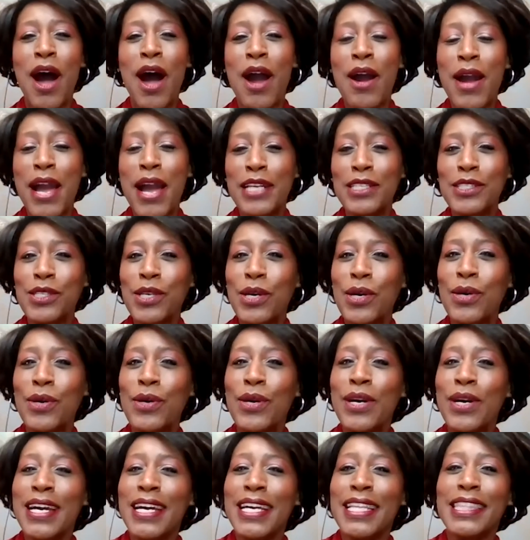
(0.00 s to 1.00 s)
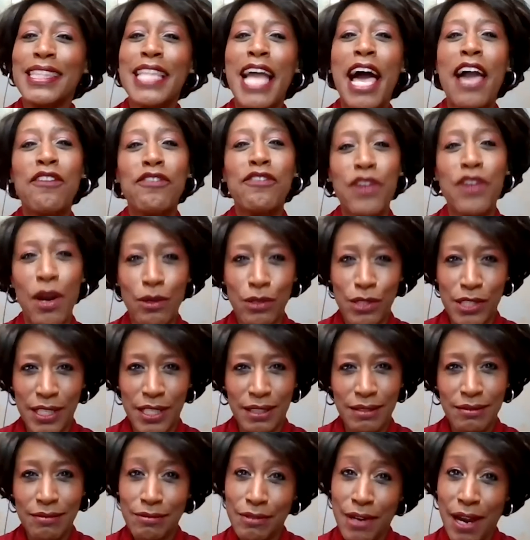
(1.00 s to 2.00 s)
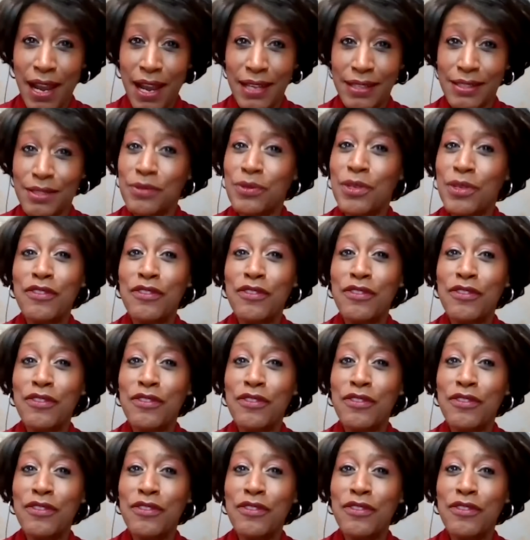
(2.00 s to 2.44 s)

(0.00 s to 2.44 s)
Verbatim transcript: All right, so life coaching, right?